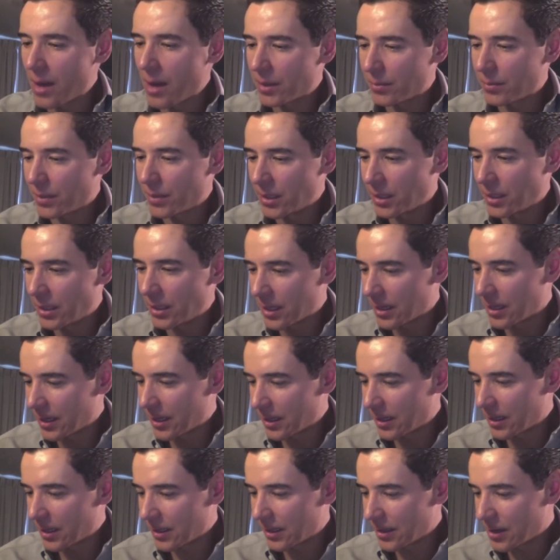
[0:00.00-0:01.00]
I'm gonna be uh,
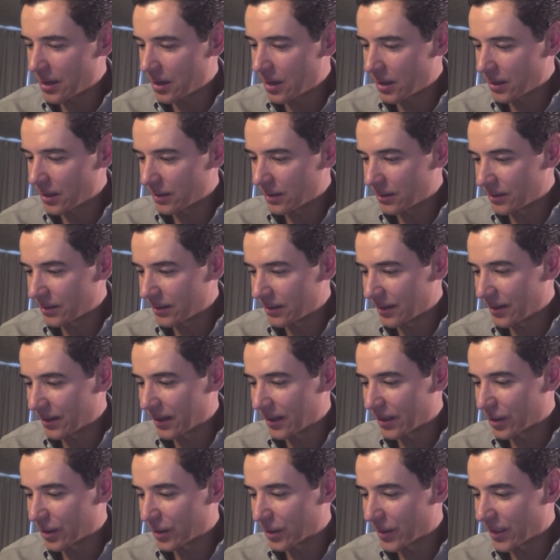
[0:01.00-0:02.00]
on. I gotta
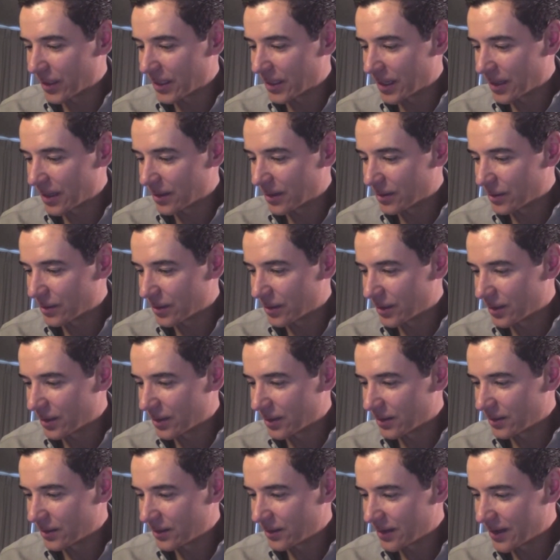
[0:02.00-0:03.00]
look at my calendar
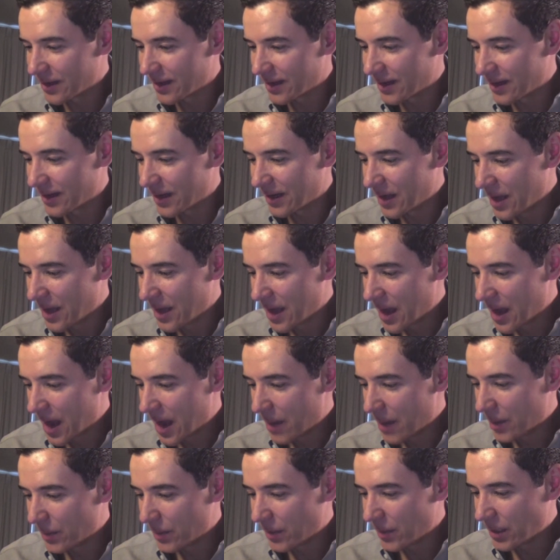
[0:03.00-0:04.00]
here. Uh, I'm
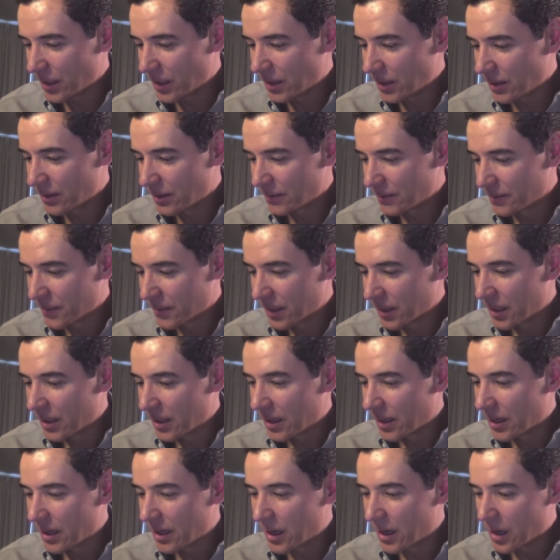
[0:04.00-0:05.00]
gonna be
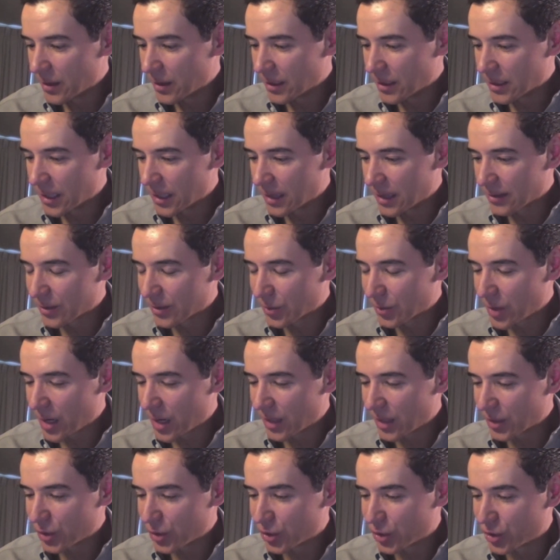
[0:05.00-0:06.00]
uh, on the Dr.
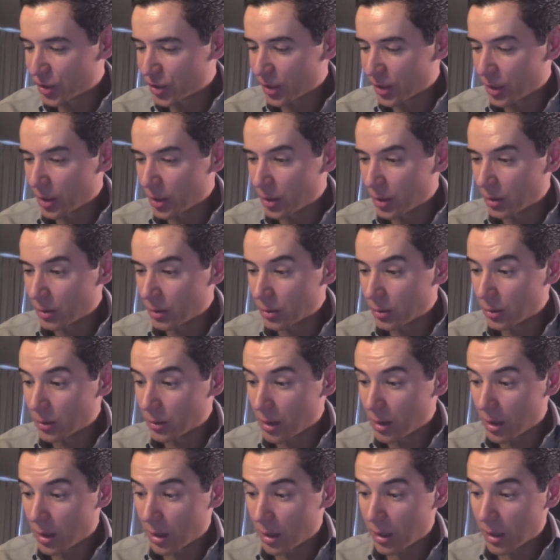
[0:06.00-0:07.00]
Oz show
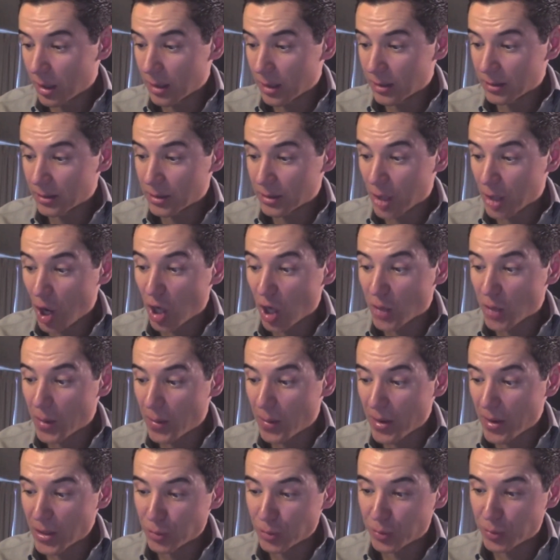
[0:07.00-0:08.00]
uh, talking about
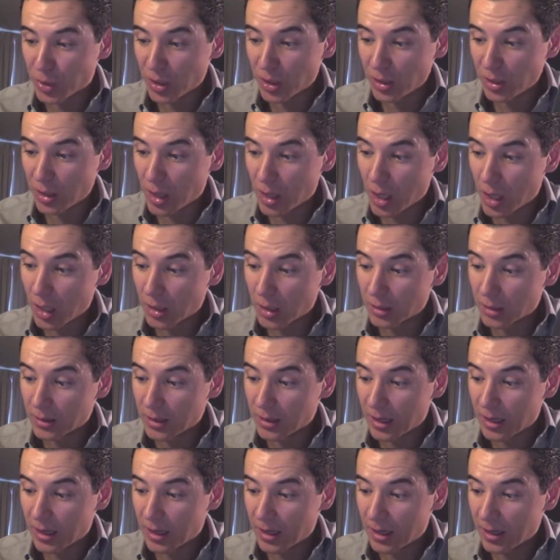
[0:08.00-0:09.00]
my new book on
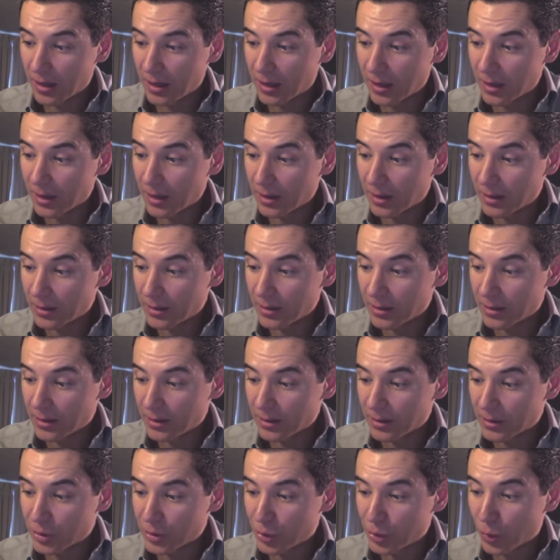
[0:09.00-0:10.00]
uh,
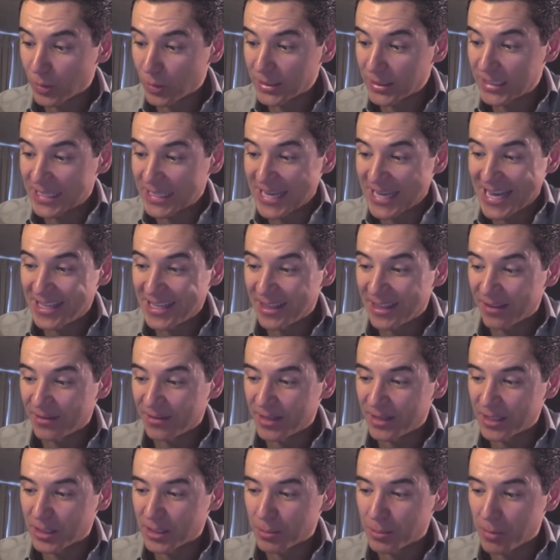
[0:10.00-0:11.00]
the 28th
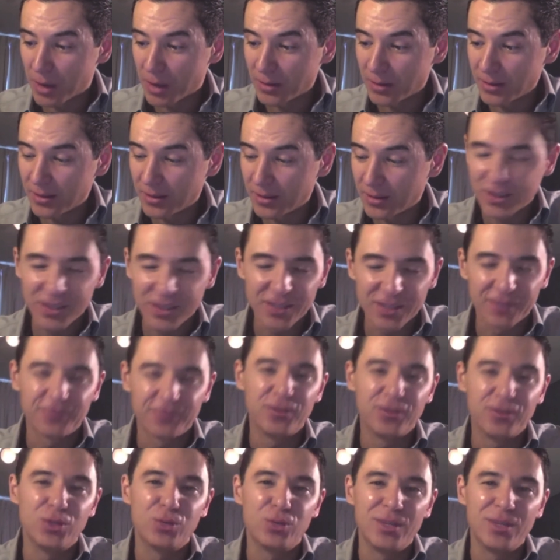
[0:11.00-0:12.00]
of this month in just a
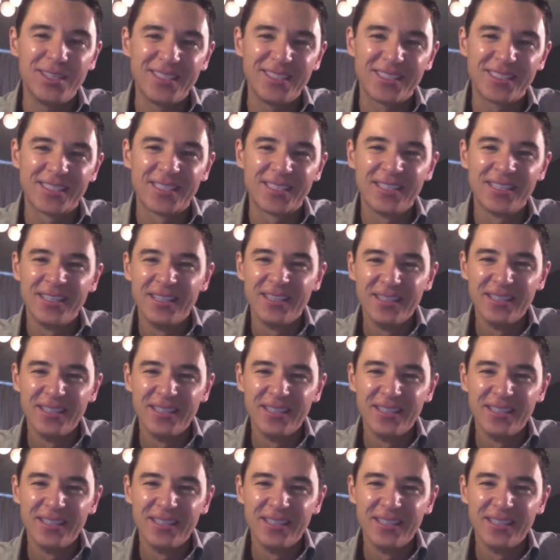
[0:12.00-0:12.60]
few weeks. Oh,